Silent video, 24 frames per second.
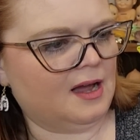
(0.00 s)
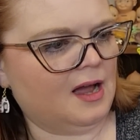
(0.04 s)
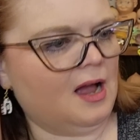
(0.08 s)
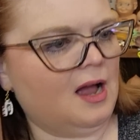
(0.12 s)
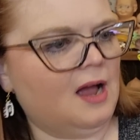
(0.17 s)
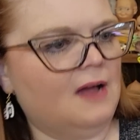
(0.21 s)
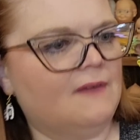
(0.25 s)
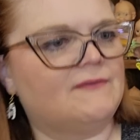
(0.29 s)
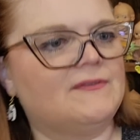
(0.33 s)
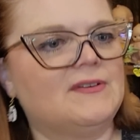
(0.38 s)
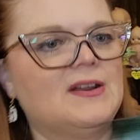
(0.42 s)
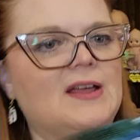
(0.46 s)

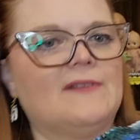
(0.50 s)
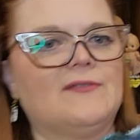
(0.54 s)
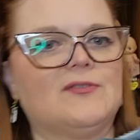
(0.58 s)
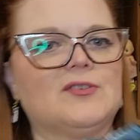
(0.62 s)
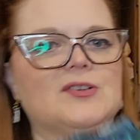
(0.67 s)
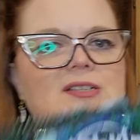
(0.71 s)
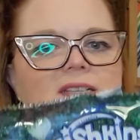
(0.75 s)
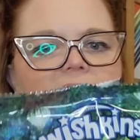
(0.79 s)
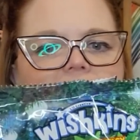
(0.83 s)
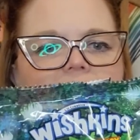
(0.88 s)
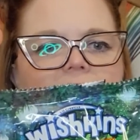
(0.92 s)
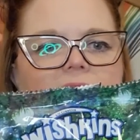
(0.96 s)
I've never
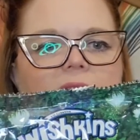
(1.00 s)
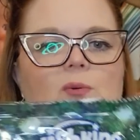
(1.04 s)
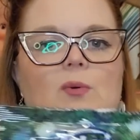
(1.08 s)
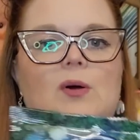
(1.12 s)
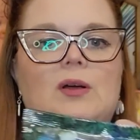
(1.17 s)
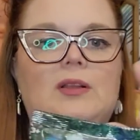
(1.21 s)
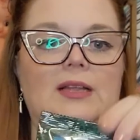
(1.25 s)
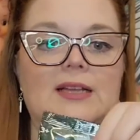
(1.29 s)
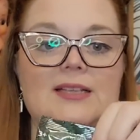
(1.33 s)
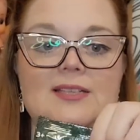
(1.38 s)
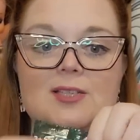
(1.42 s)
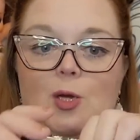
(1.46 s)
seen it.
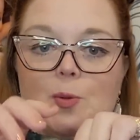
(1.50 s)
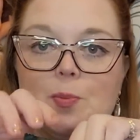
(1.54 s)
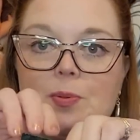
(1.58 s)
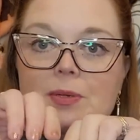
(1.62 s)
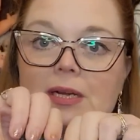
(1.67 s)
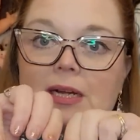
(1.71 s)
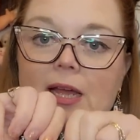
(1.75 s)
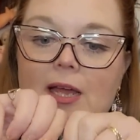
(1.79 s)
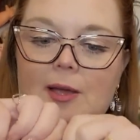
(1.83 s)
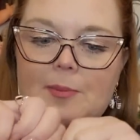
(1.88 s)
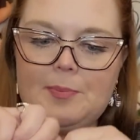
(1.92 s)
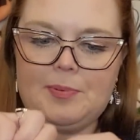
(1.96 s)
Well, let's open
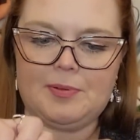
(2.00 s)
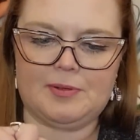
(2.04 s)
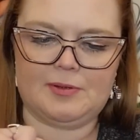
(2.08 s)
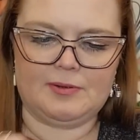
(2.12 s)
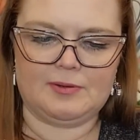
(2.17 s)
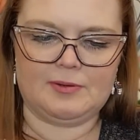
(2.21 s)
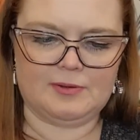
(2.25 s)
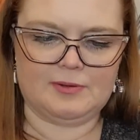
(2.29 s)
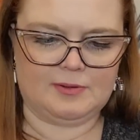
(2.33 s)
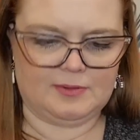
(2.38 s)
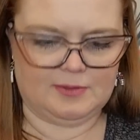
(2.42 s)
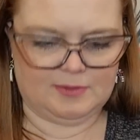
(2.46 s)
it
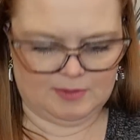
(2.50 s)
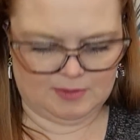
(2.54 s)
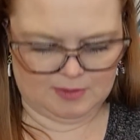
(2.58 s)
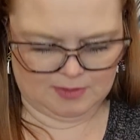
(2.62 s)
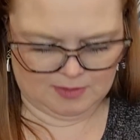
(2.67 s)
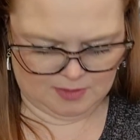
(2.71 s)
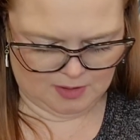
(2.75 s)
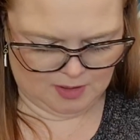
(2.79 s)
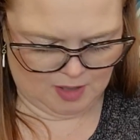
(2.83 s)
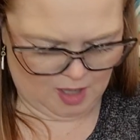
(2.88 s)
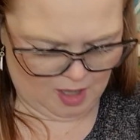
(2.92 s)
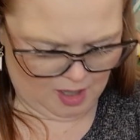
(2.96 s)
up.
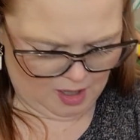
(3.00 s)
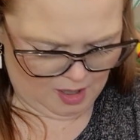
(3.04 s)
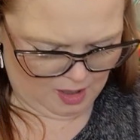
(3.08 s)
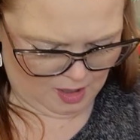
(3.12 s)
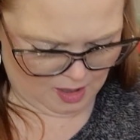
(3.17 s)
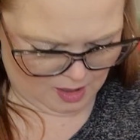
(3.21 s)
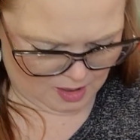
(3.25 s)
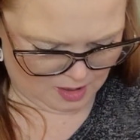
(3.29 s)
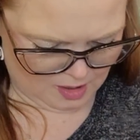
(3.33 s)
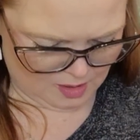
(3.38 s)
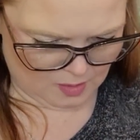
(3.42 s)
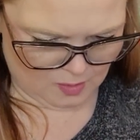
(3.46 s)

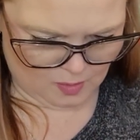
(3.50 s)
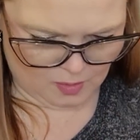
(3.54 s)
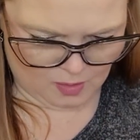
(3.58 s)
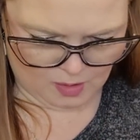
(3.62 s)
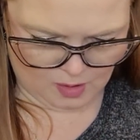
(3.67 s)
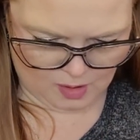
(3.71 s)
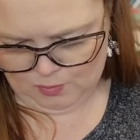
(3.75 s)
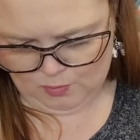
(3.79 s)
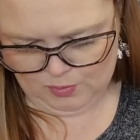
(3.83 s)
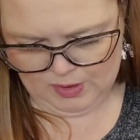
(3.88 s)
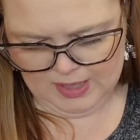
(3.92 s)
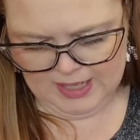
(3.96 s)
Oh,
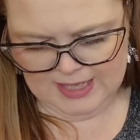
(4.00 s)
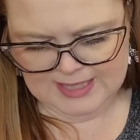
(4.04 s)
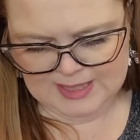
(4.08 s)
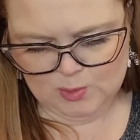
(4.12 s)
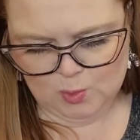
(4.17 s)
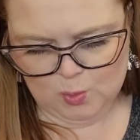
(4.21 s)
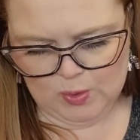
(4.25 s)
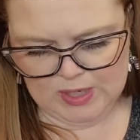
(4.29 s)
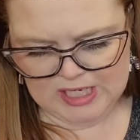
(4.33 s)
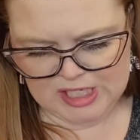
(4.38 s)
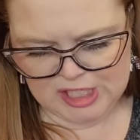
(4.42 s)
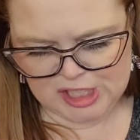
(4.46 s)
it's
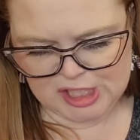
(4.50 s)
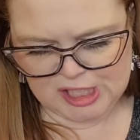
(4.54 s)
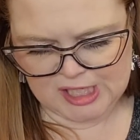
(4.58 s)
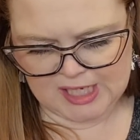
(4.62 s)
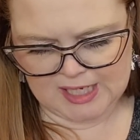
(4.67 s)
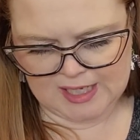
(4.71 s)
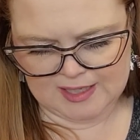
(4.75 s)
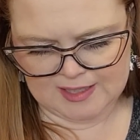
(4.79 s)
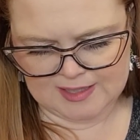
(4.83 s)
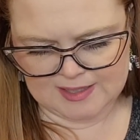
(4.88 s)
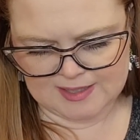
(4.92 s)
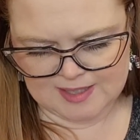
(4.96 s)

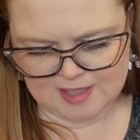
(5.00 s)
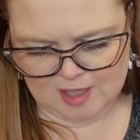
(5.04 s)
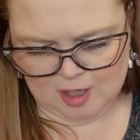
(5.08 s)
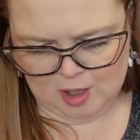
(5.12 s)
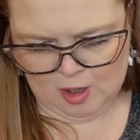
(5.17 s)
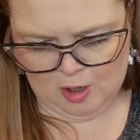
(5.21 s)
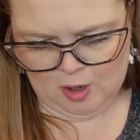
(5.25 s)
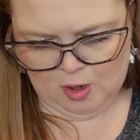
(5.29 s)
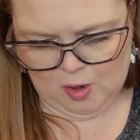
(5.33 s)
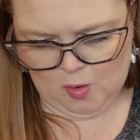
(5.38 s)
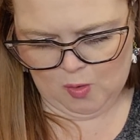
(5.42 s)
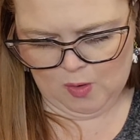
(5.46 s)
Wishkins.
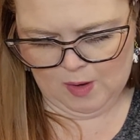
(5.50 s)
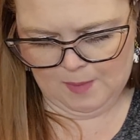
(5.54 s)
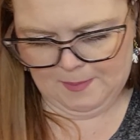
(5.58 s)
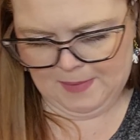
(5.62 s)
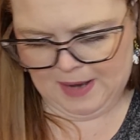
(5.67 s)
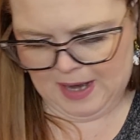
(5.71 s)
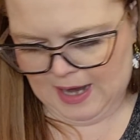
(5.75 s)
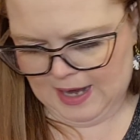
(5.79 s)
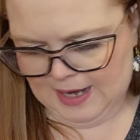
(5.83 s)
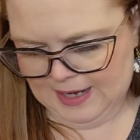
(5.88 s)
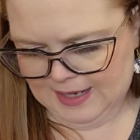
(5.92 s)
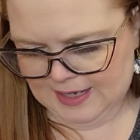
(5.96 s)
Oh
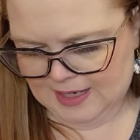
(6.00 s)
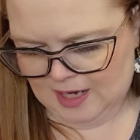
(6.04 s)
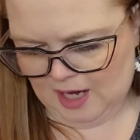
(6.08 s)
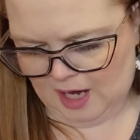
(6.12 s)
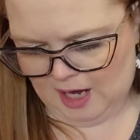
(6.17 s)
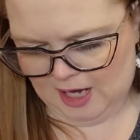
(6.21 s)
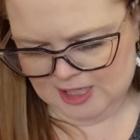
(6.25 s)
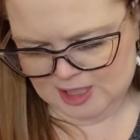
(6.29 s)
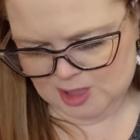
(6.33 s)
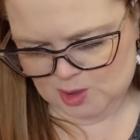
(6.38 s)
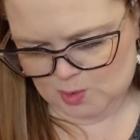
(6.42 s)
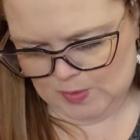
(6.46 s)
my
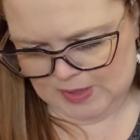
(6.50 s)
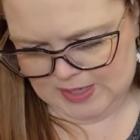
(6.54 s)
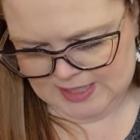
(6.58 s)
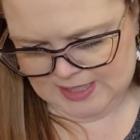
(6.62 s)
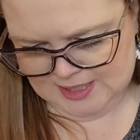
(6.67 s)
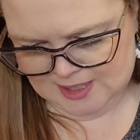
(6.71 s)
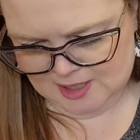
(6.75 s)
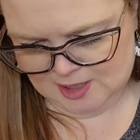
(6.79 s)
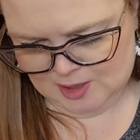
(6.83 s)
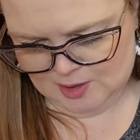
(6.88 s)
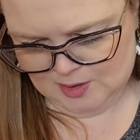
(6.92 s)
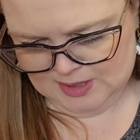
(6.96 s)
gosh. Wait
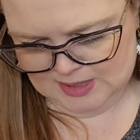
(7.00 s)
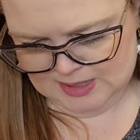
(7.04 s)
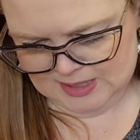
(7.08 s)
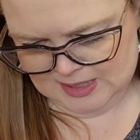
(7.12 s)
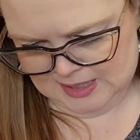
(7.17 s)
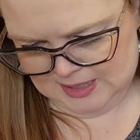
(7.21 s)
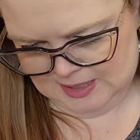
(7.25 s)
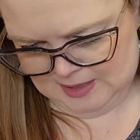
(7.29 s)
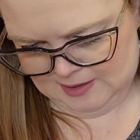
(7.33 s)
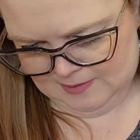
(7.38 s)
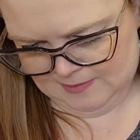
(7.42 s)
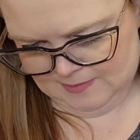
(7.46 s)
till you
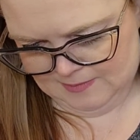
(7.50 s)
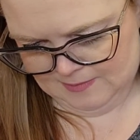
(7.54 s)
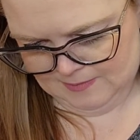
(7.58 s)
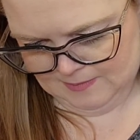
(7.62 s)
see.